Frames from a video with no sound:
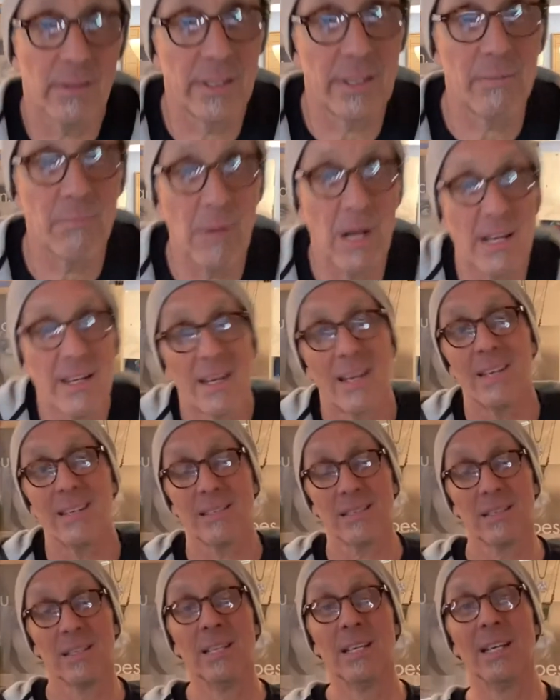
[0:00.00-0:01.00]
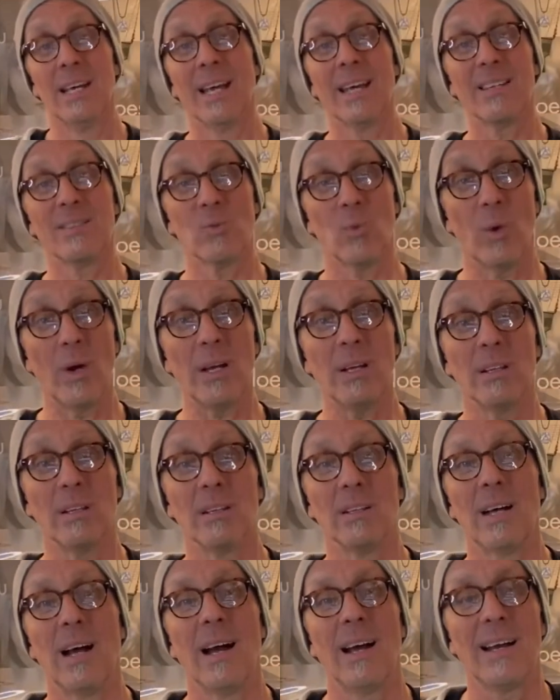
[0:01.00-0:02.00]
in my case, as
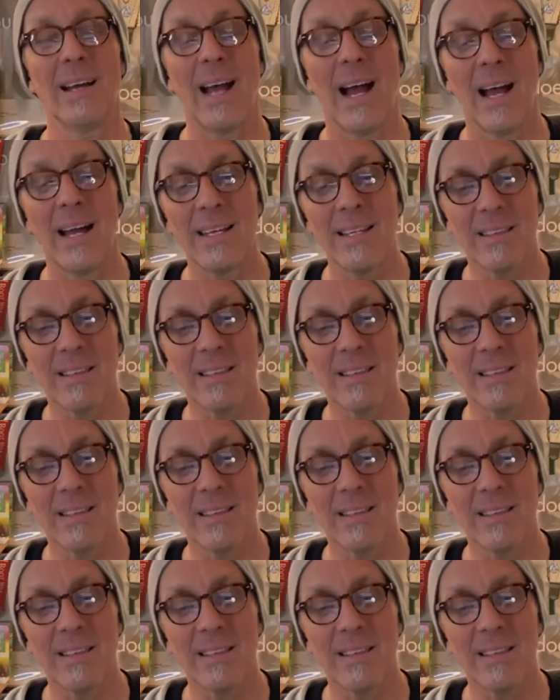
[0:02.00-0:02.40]
well. I